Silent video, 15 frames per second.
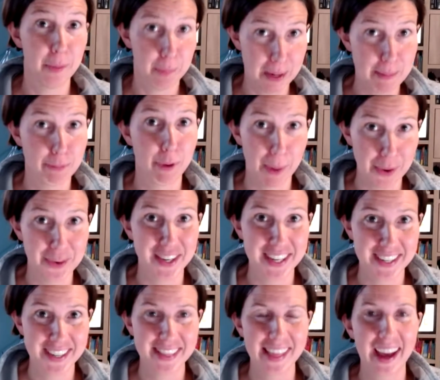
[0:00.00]
be
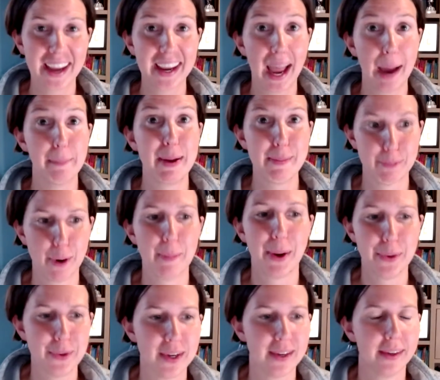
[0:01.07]
promoted that get me
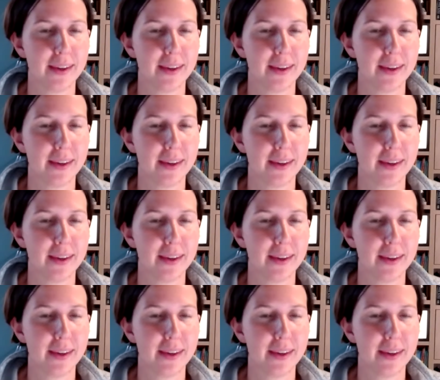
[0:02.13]
promoted.